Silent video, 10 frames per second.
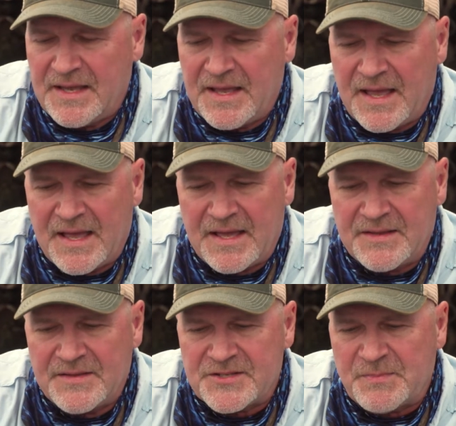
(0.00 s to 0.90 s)

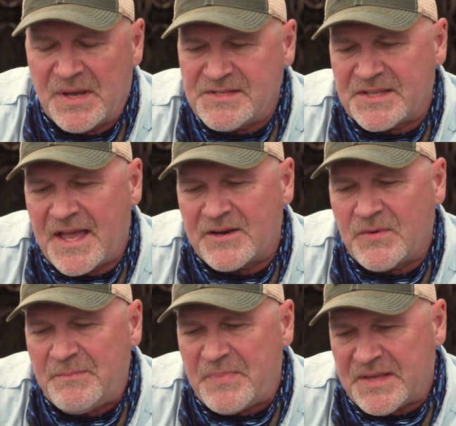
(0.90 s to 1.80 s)
and this Mustad
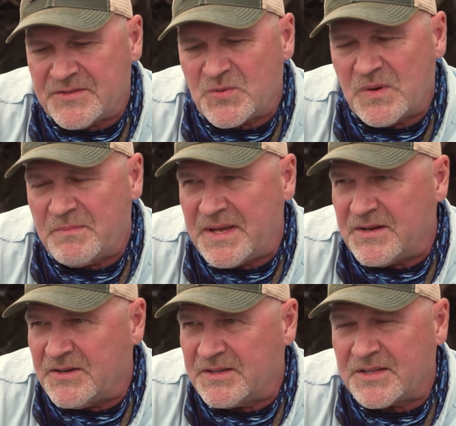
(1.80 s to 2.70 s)
grip pin Swimbait
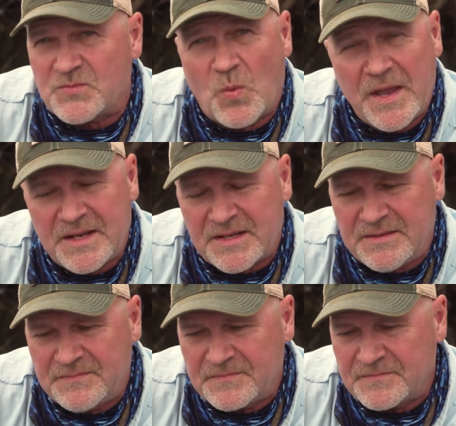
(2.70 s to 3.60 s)
hook that's
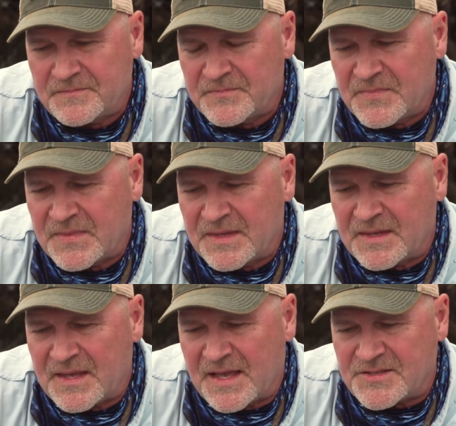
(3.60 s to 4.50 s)
weighted
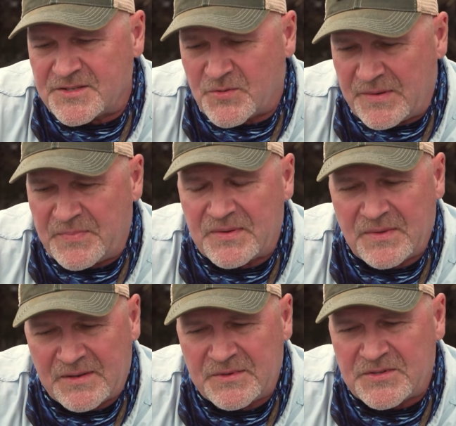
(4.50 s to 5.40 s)
has this grip pin
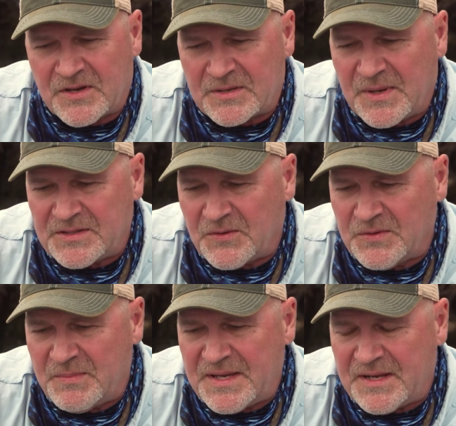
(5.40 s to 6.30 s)
like we talked about to
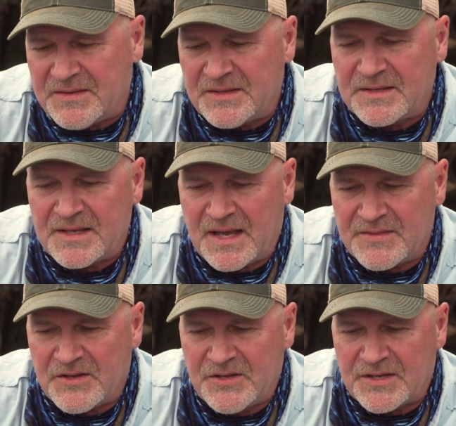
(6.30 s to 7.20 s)
hold the bait on
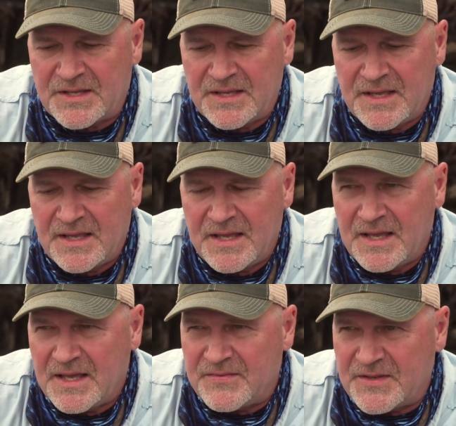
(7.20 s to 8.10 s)
the hook.
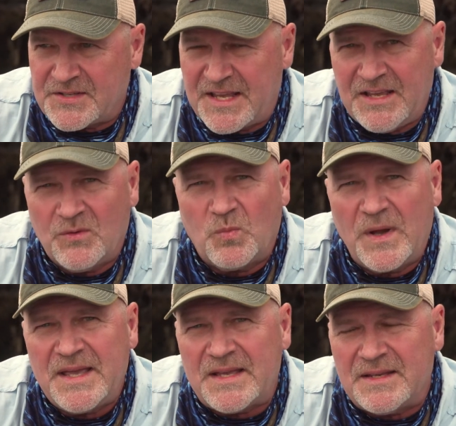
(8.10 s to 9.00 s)
This keeled
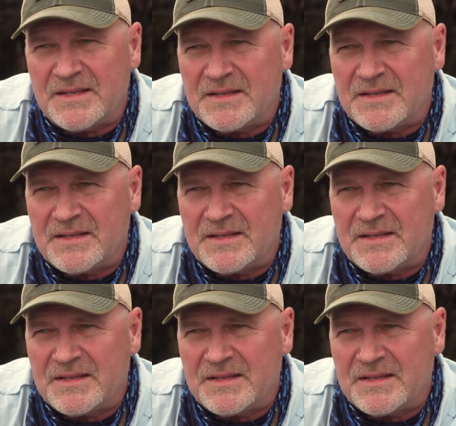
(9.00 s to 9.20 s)
weight